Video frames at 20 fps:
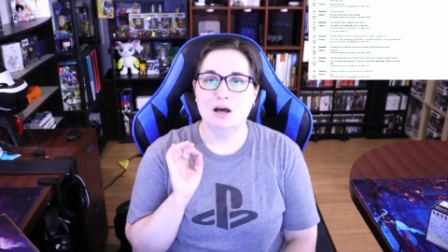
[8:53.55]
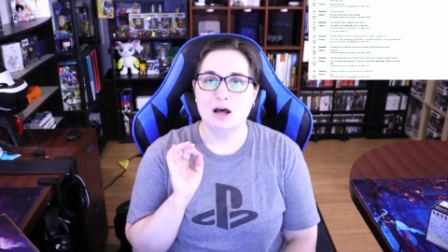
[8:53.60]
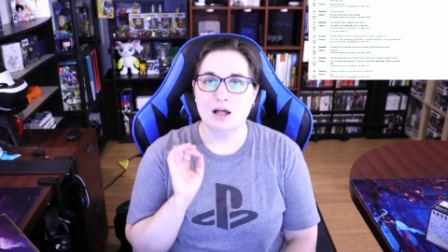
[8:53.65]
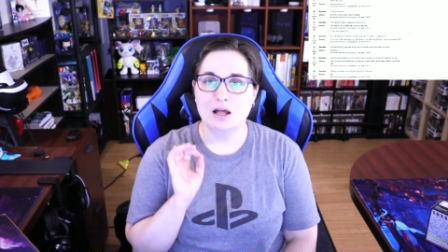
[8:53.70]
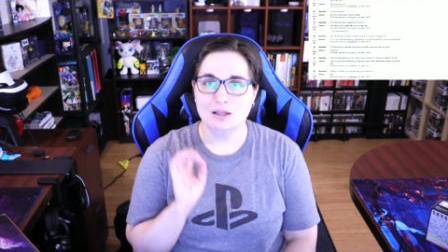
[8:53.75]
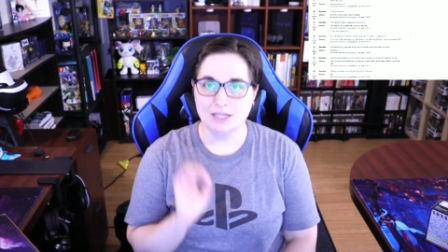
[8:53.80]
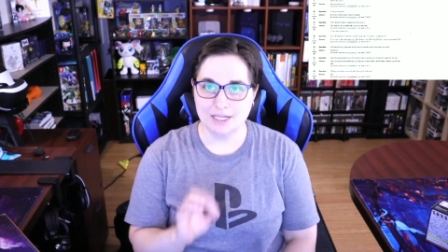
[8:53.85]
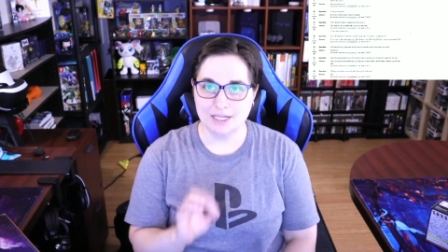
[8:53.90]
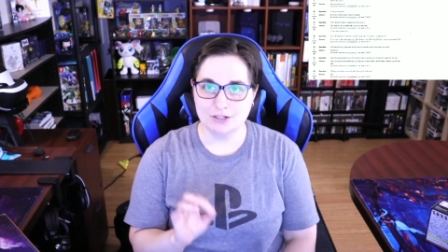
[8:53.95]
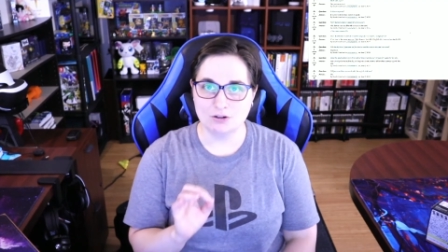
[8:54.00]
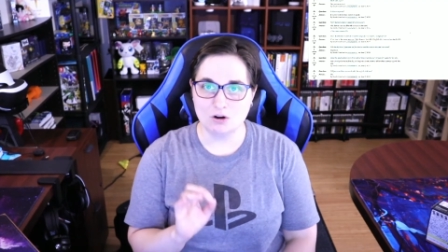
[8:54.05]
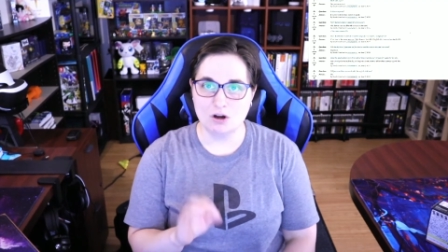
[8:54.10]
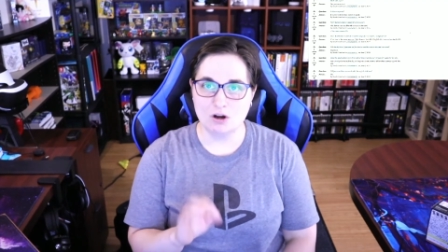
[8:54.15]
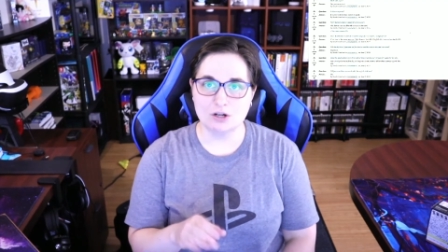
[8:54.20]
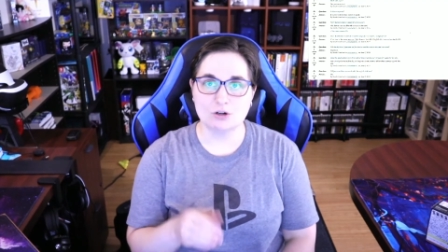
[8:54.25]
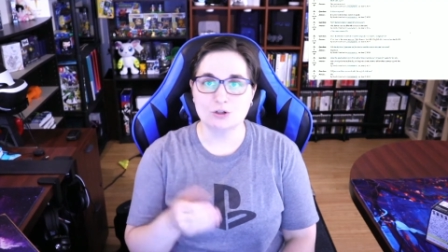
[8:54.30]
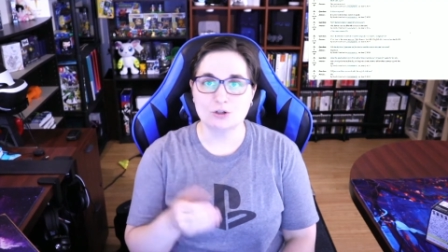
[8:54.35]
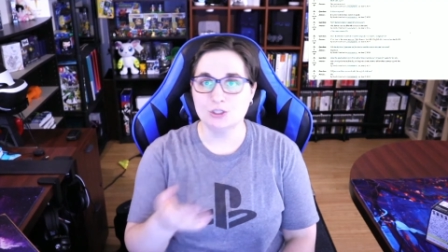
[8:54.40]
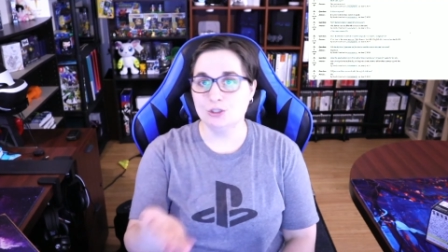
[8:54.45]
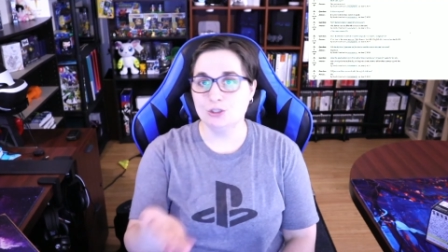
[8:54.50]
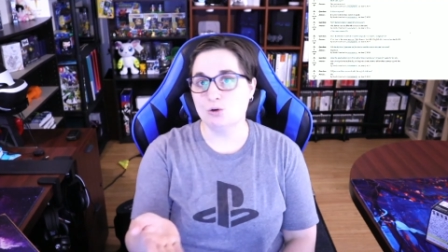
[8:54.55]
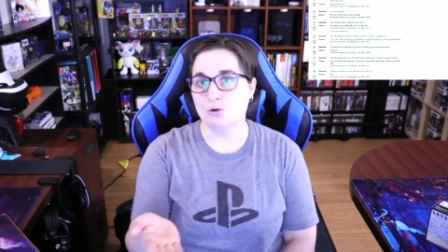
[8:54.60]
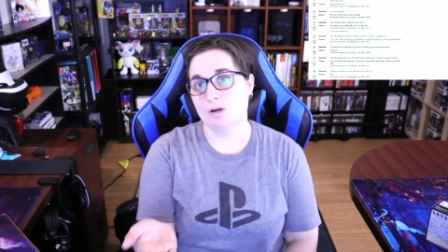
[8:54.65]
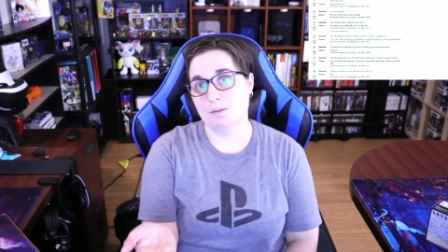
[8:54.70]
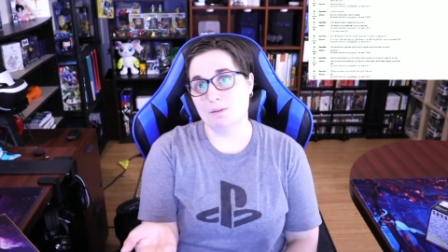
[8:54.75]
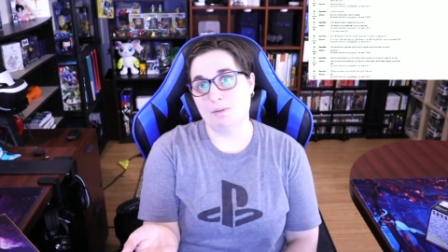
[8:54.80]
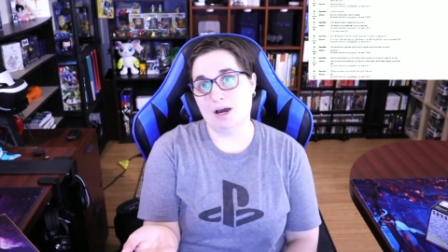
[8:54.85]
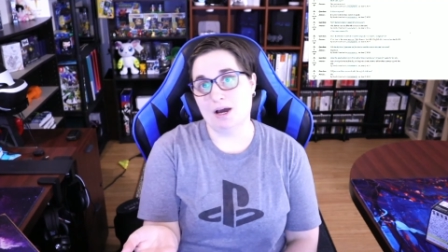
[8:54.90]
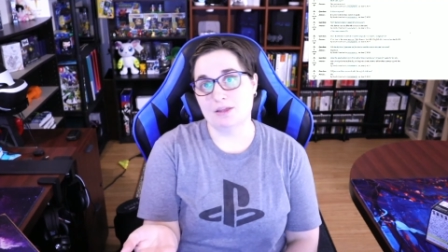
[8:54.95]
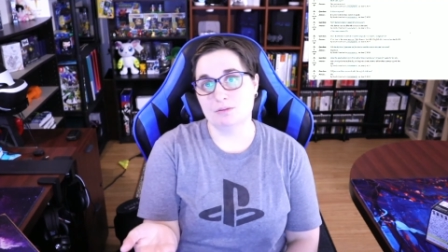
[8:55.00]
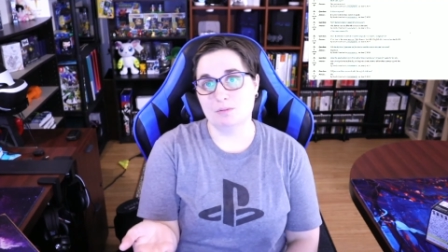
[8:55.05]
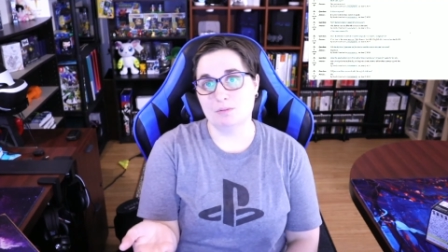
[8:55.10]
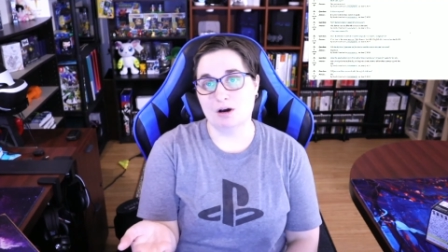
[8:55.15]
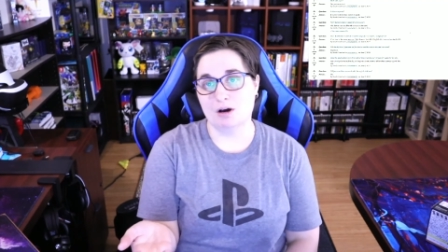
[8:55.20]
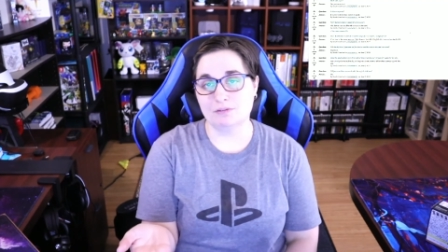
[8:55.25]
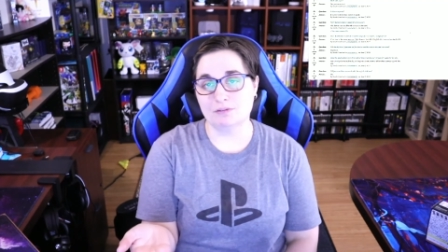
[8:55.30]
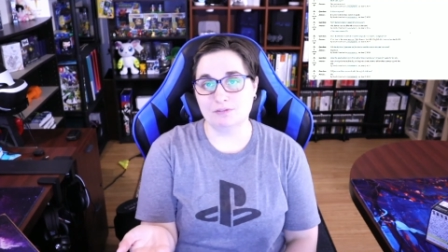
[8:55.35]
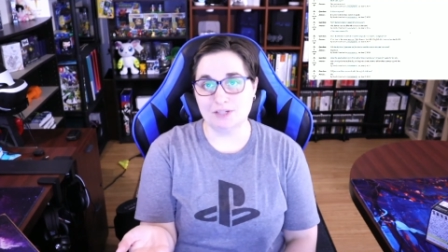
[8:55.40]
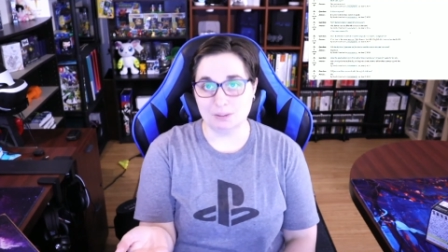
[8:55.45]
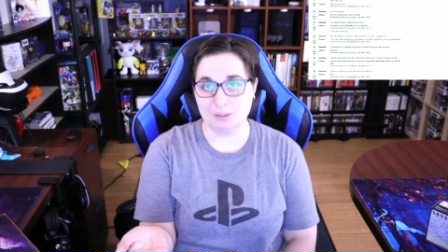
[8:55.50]
later on or you don't want to buy them off
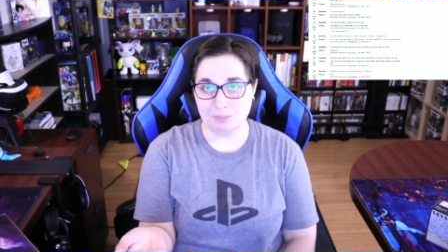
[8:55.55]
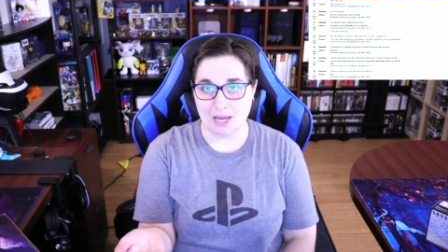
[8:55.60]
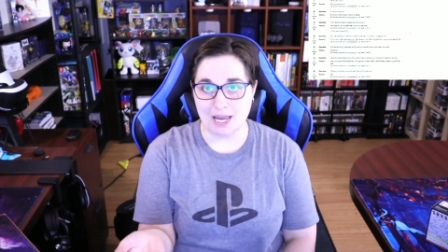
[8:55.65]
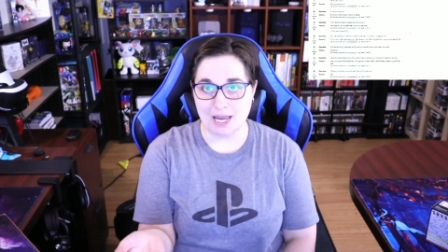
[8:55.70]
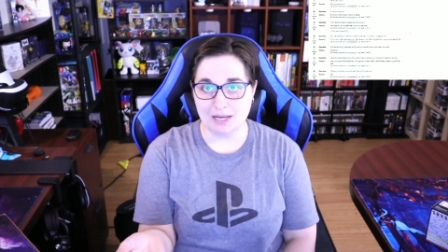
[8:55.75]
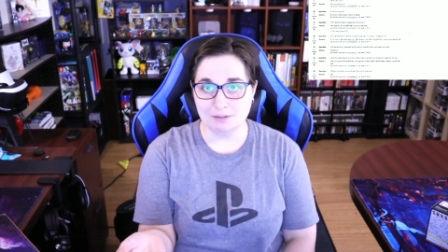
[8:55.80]
of eBay.